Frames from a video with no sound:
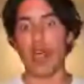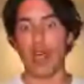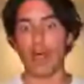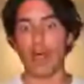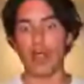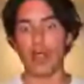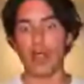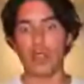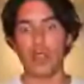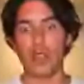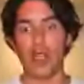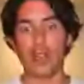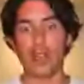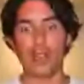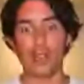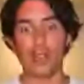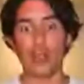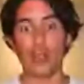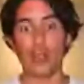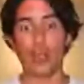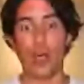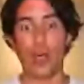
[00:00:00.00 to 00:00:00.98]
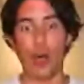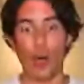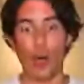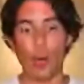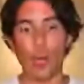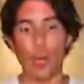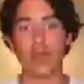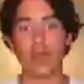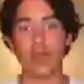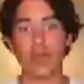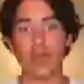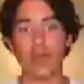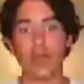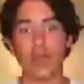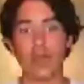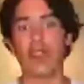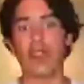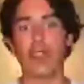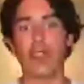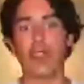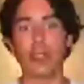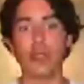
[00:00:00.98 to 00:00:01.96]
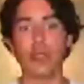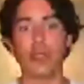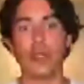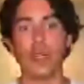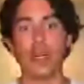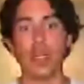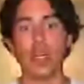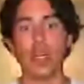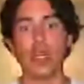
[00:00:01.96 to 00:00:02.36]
ourselves, to open something new.